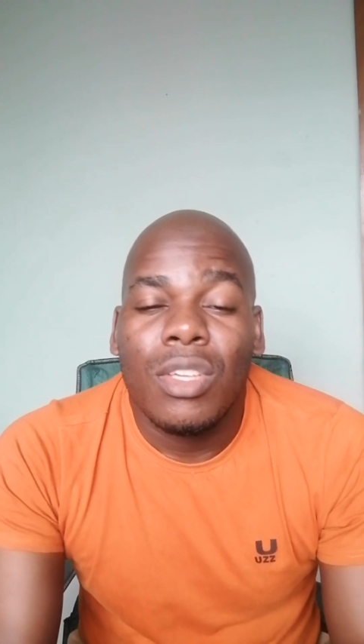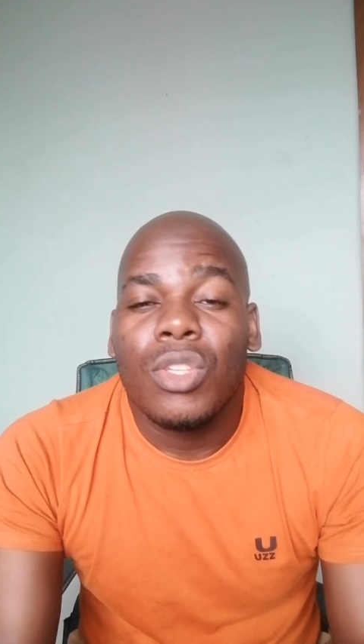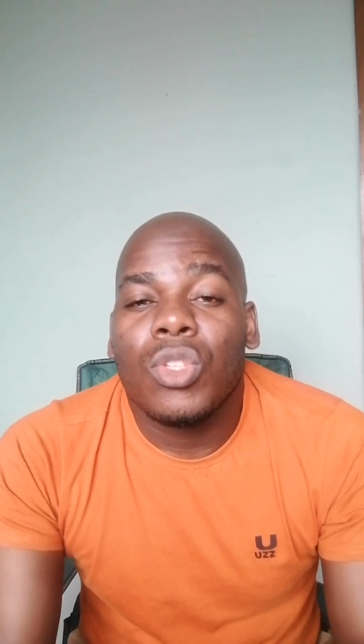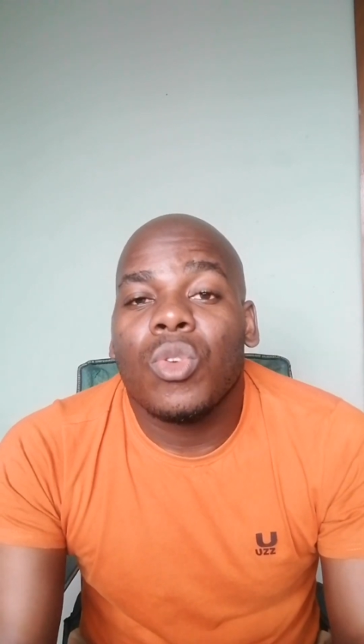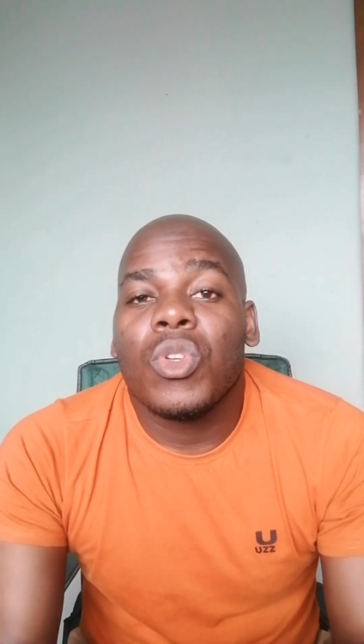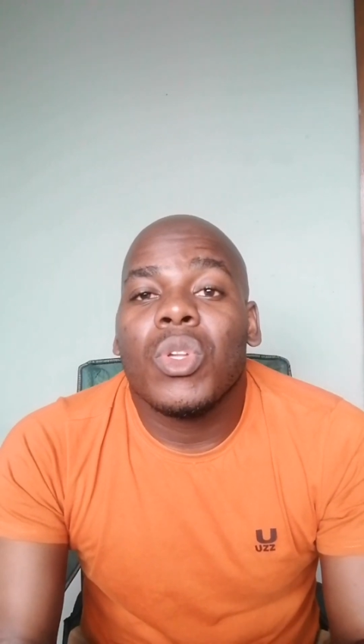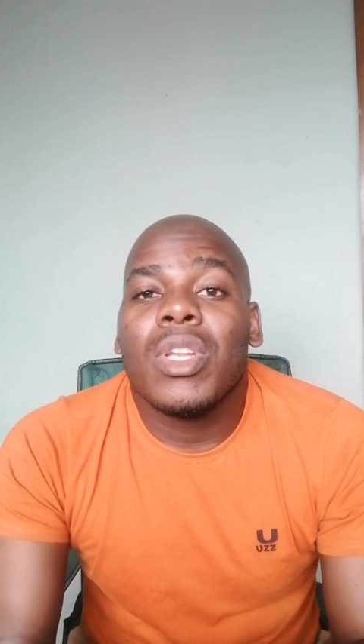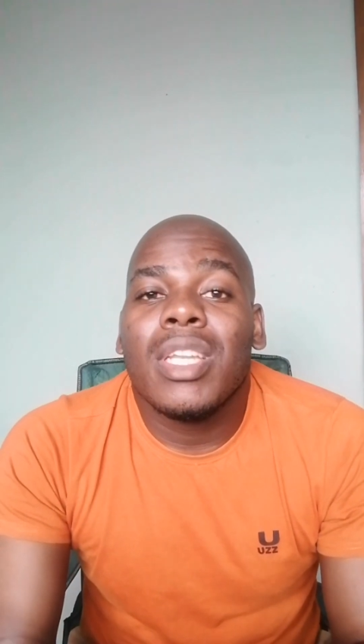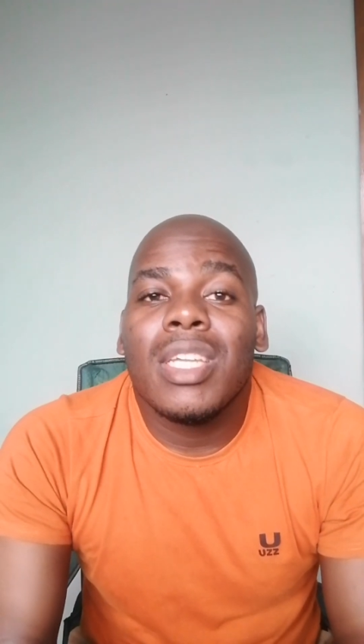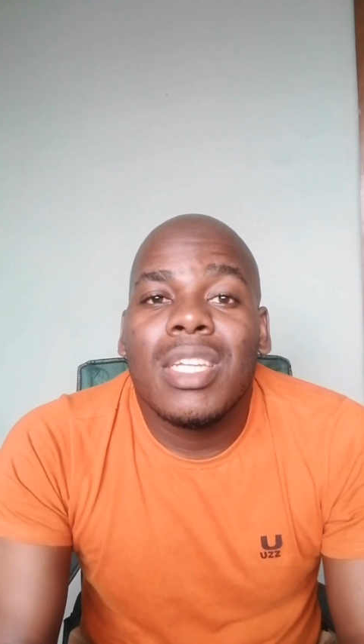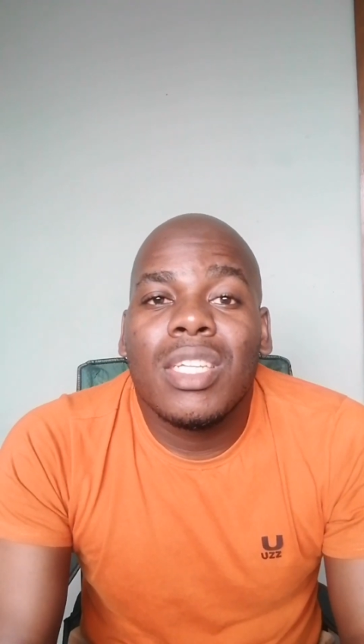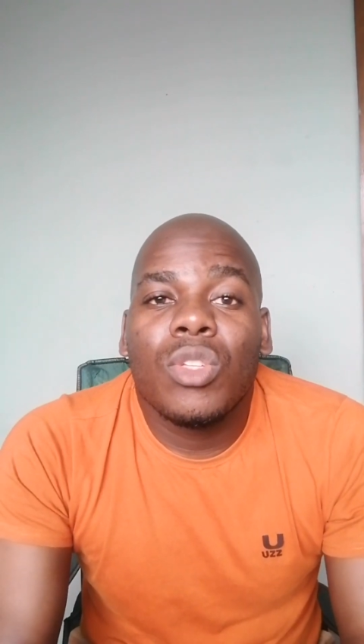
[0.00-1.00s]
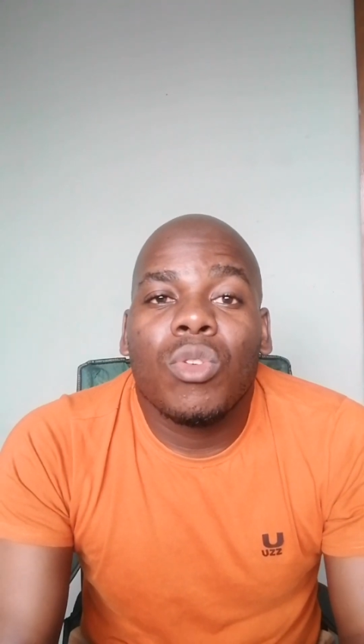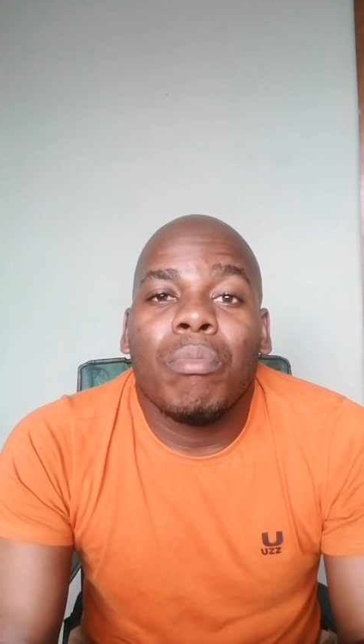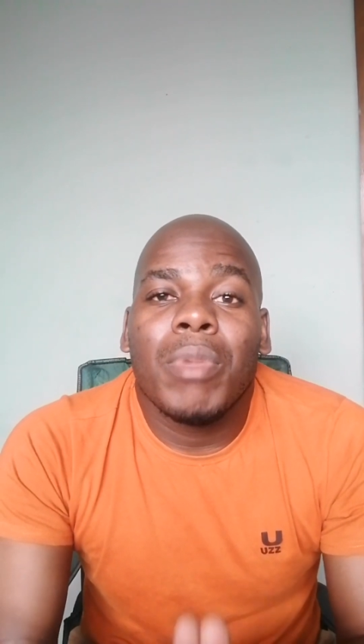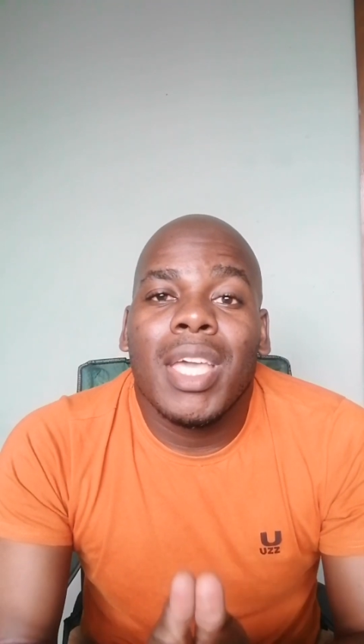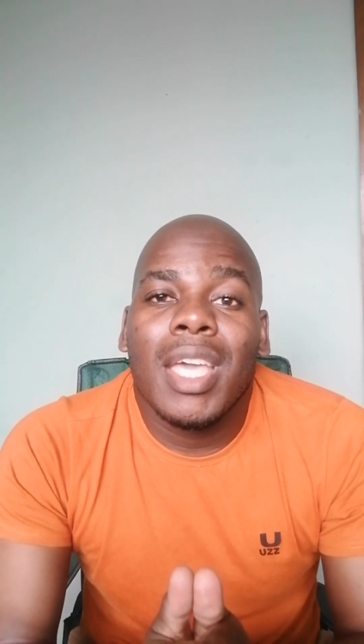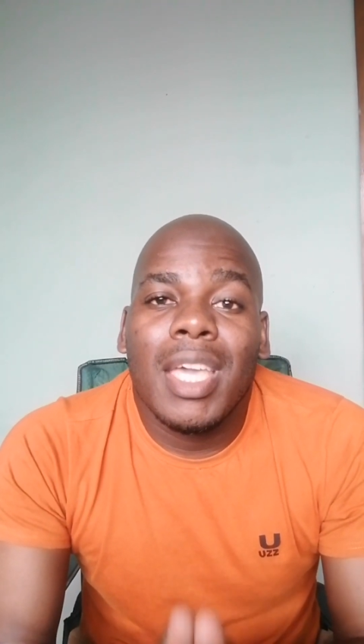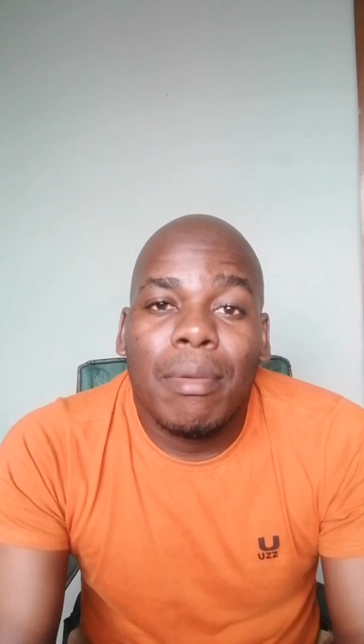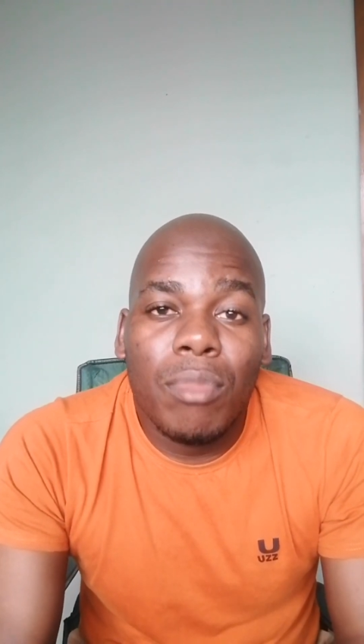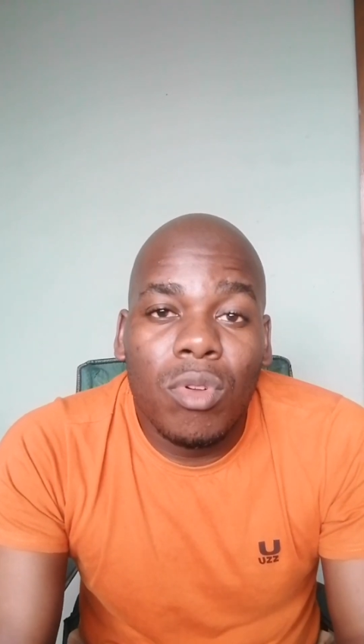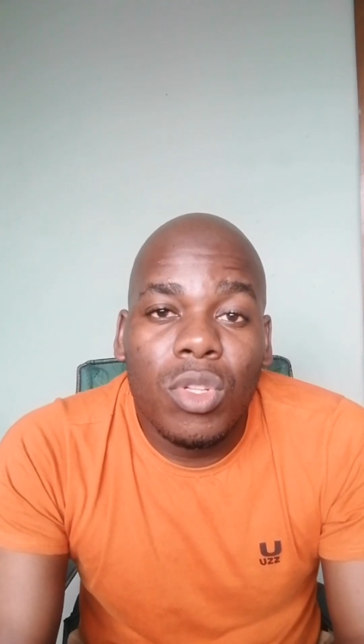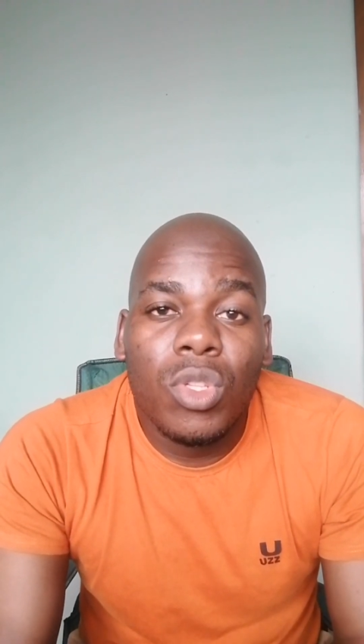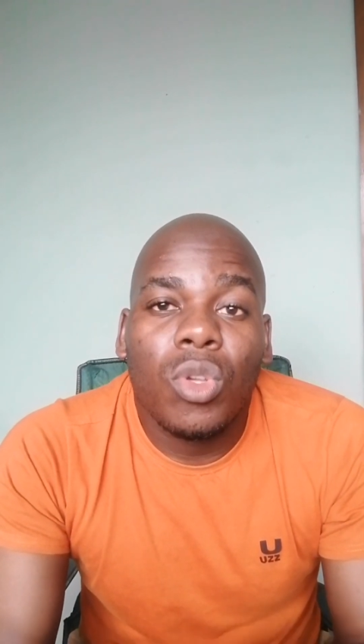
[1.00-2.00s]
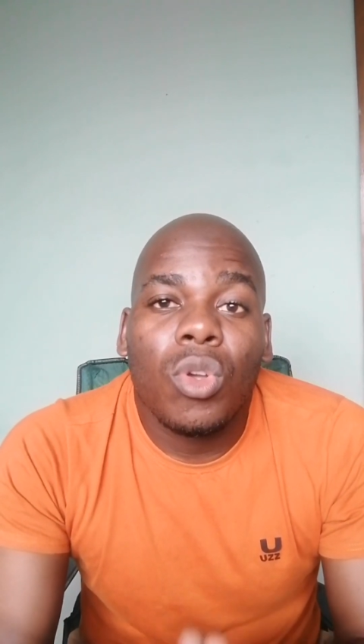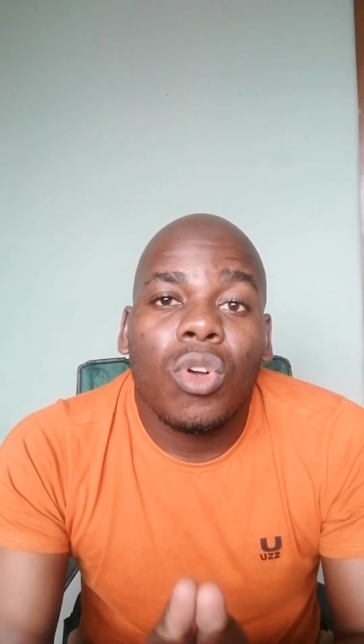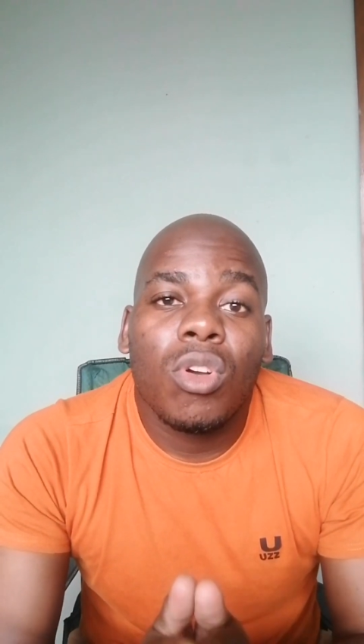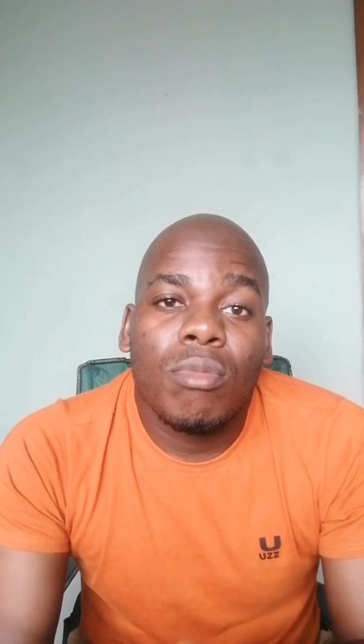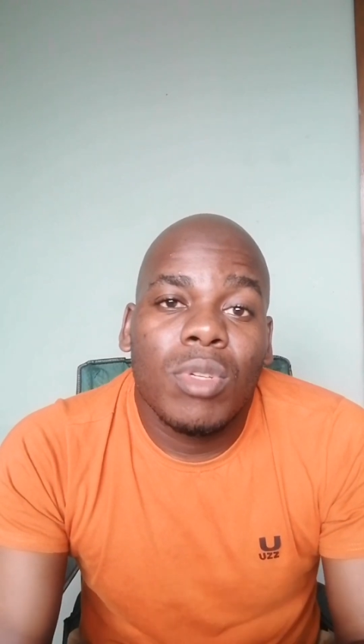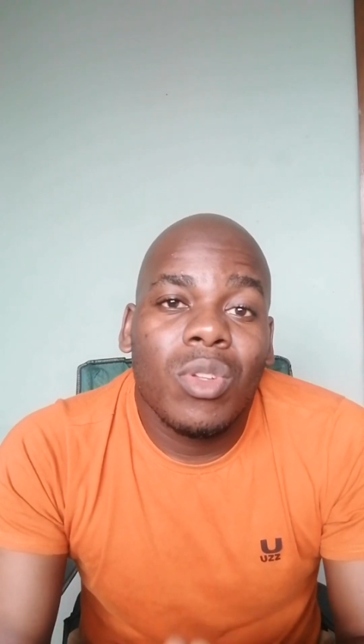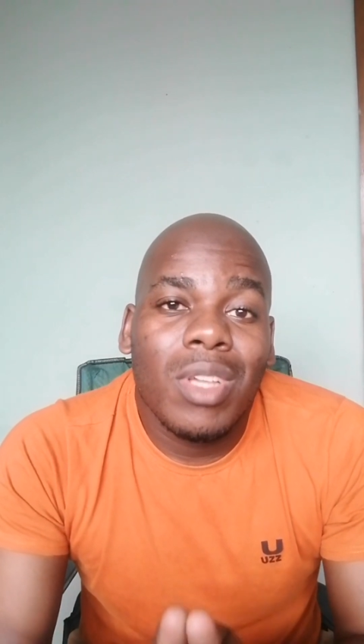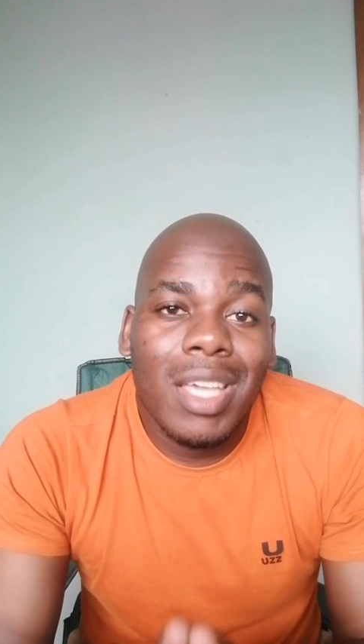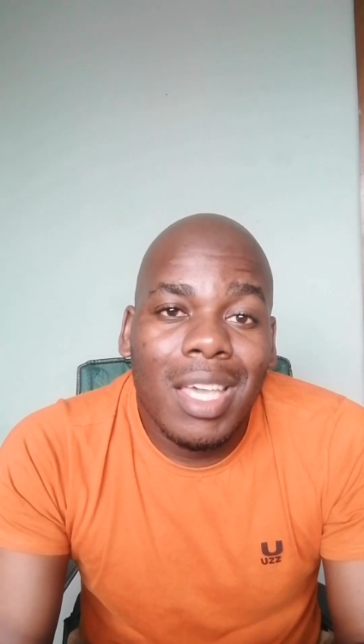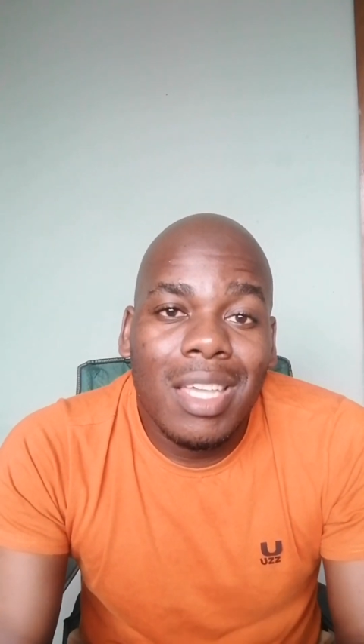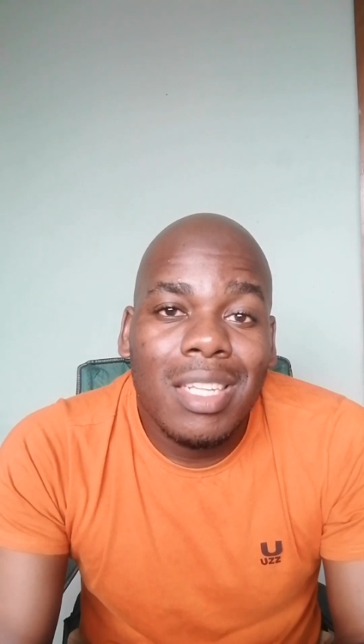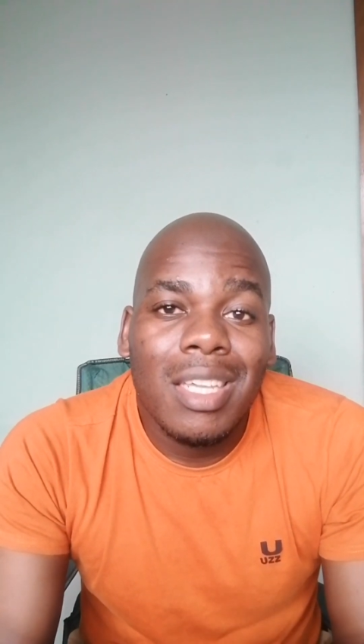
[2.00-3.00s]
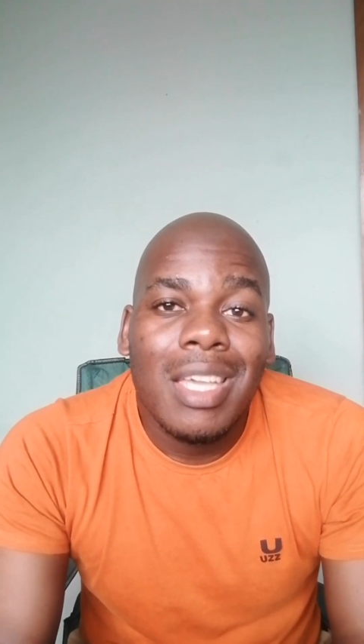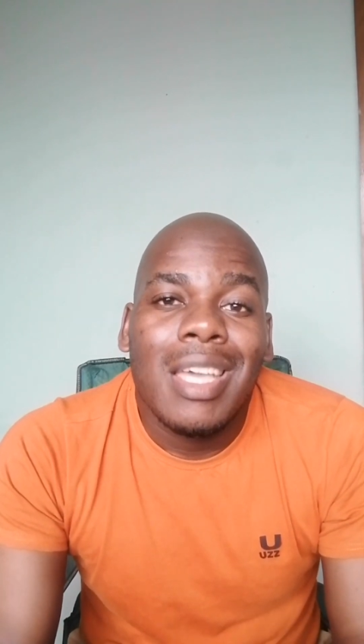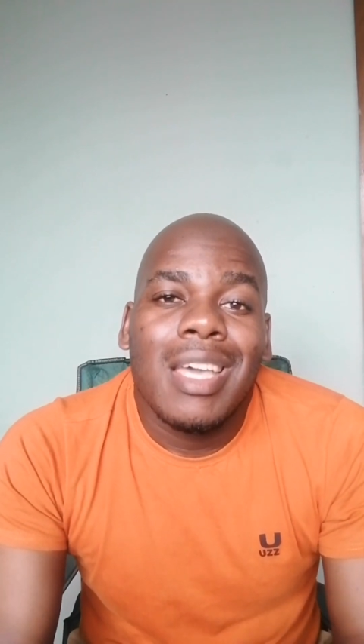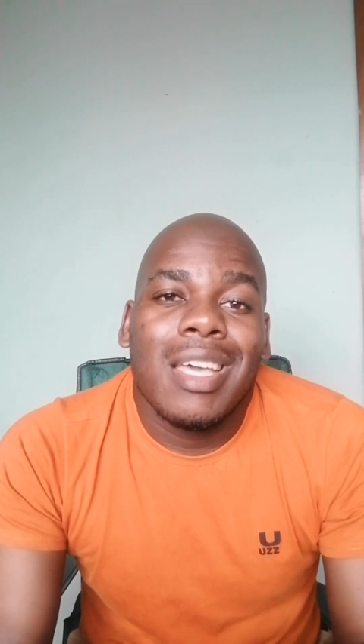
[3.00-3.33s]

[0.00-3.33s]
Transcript: So you need to be able to communicate